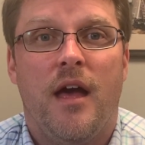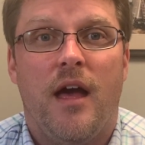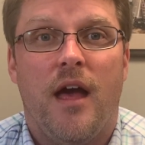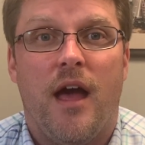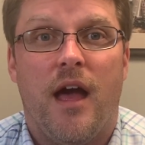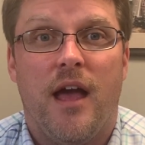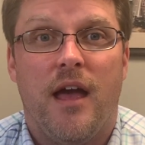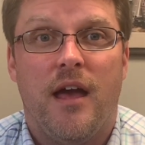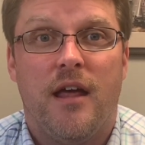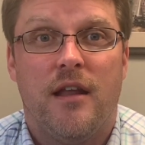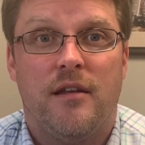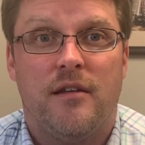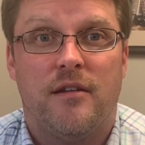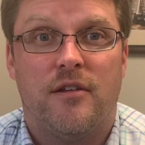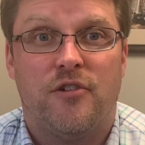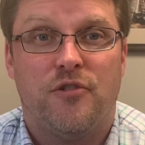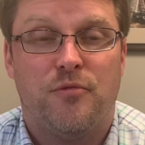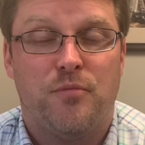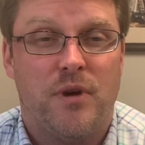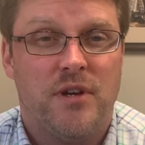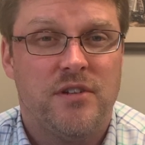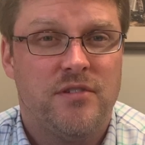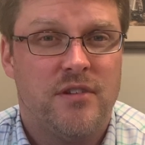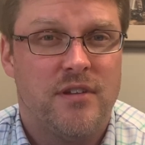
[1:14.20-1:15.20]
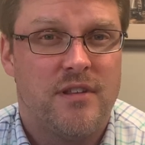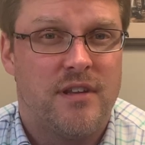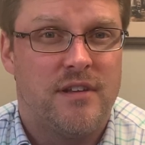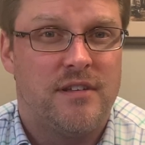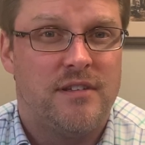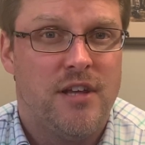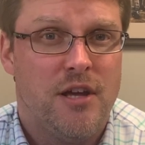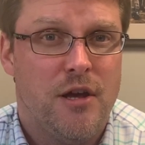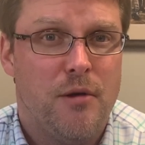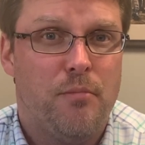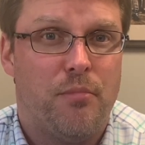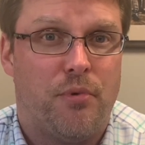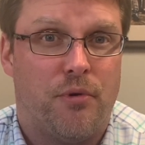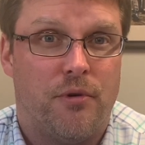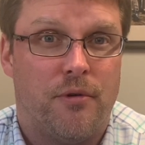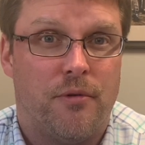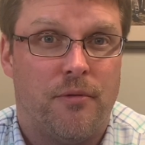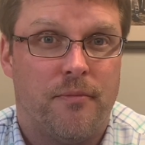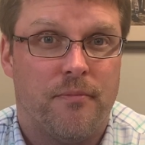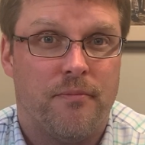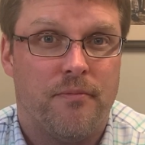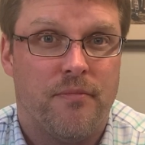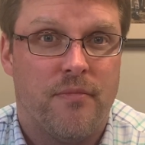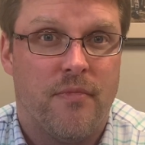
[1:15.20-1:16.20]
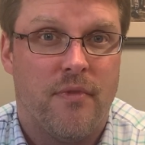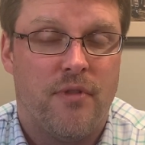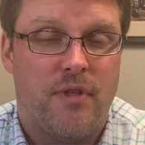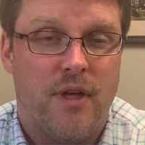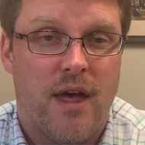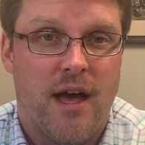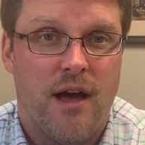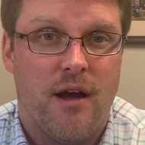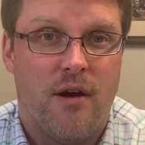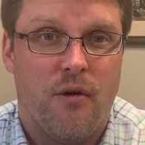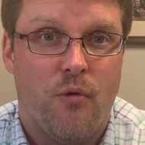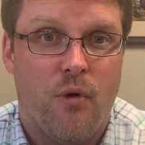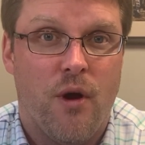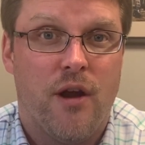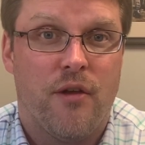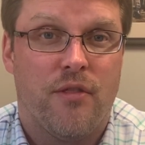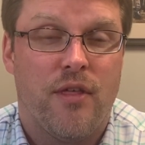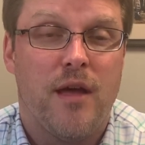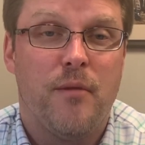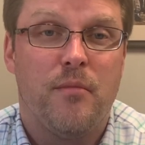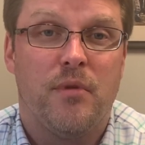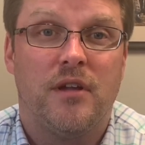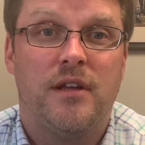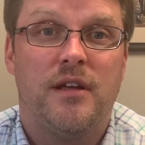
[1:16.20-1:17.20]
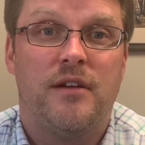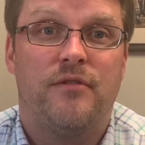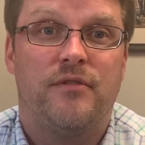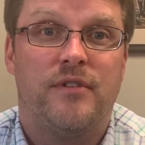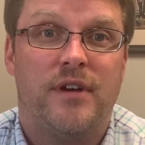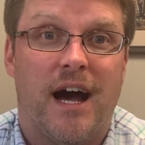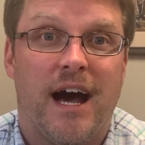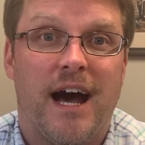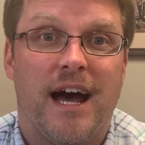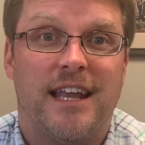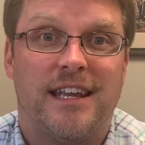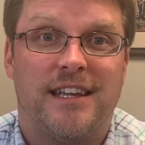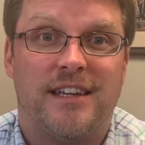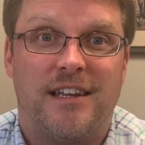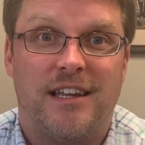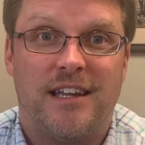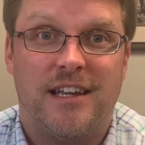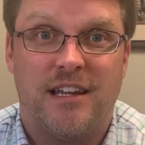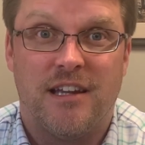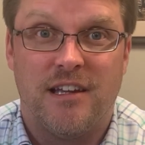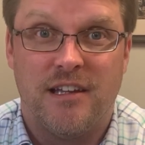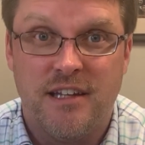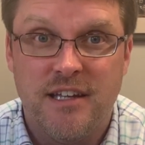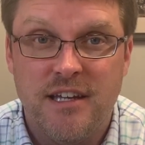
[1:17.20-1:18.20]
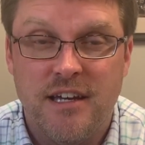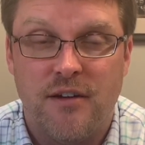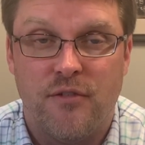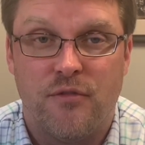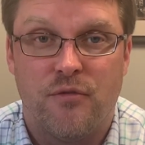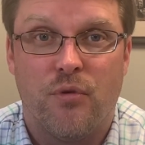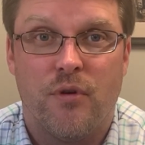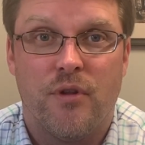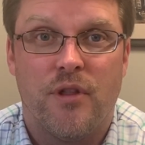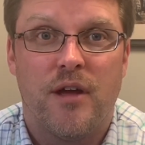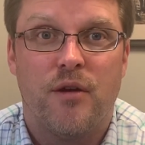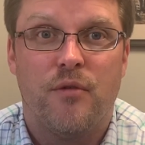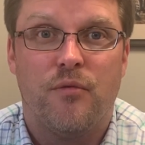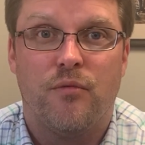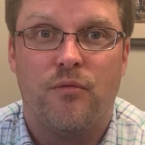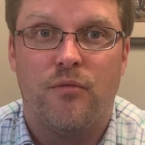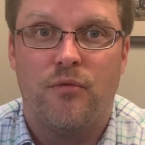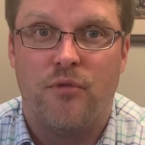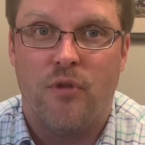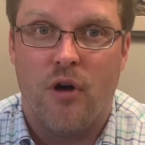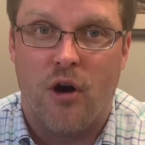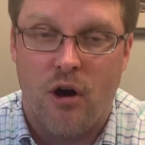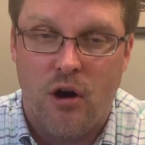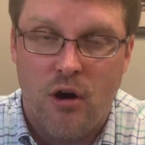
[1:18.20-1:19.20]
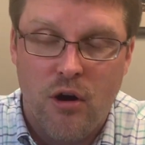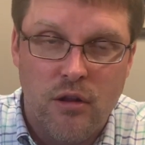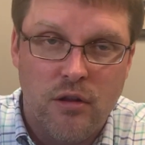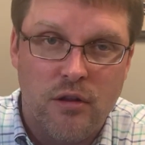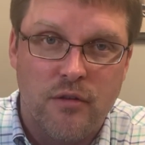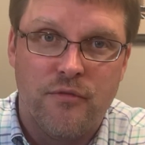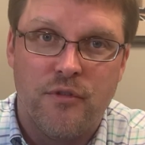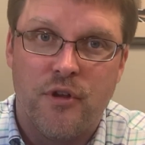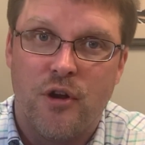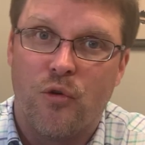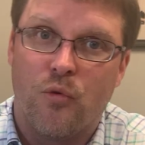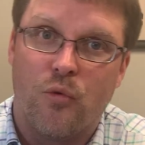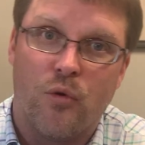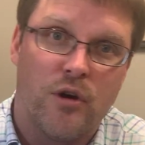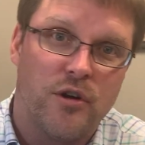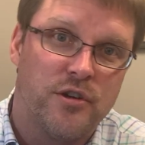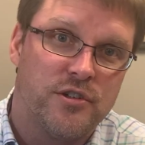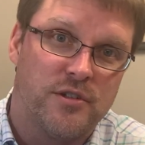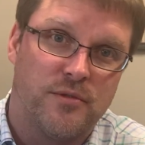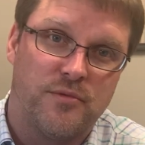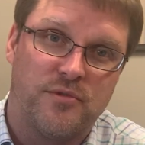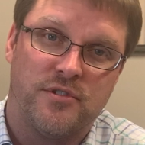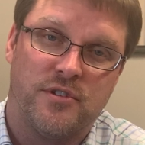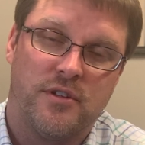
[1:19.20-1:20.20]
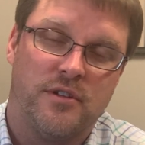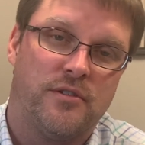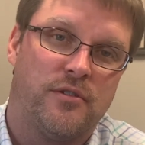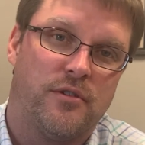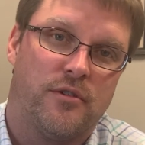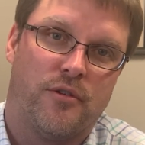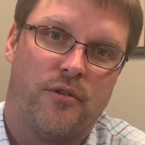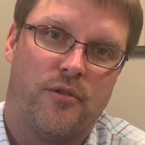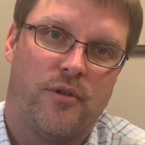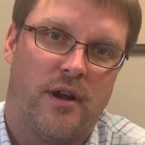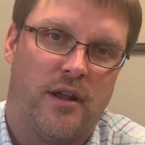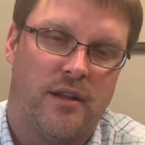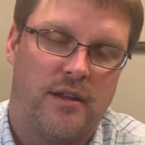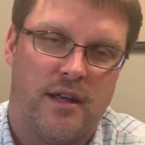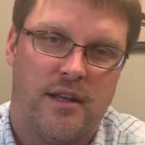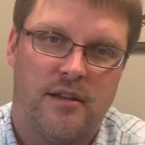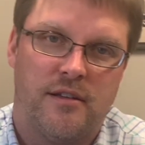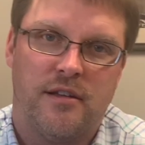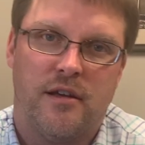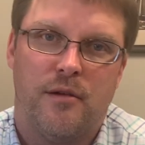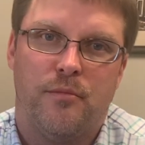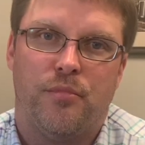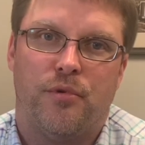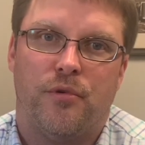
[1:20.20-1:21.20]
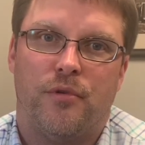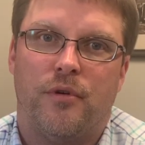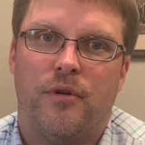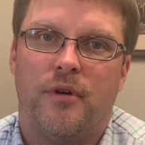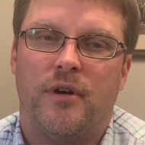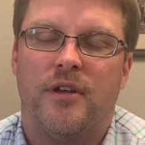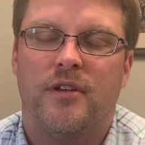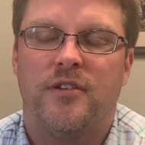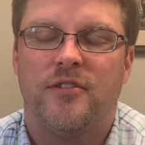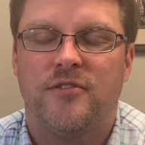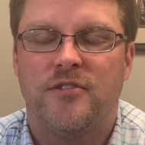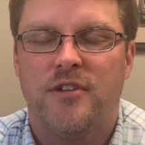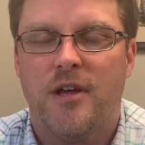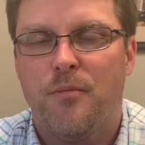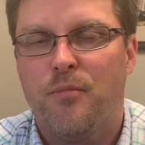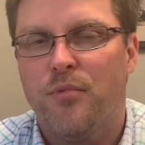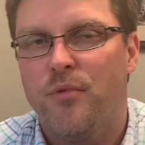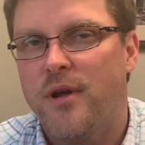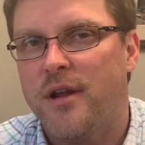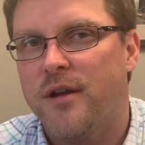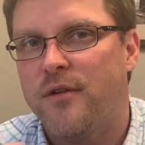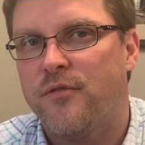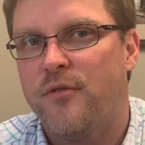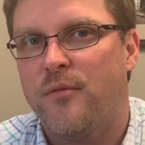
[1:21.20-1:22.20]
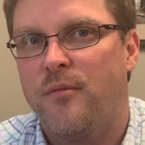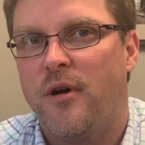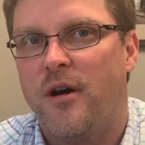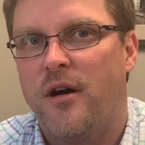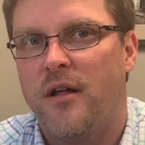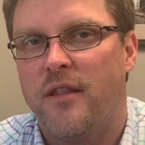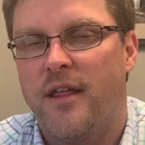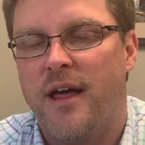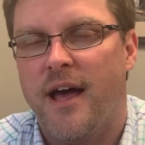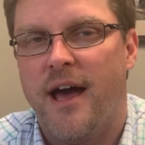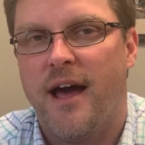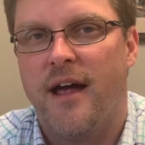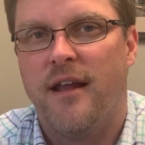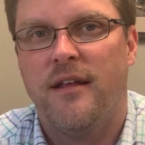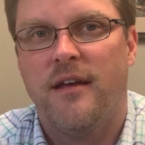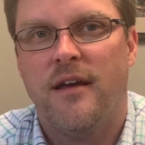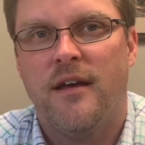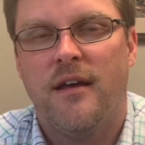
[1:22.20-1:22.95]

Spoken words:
and especially the temple that where they believed God lived, where they all of their worship centered around that temple, separated from all that,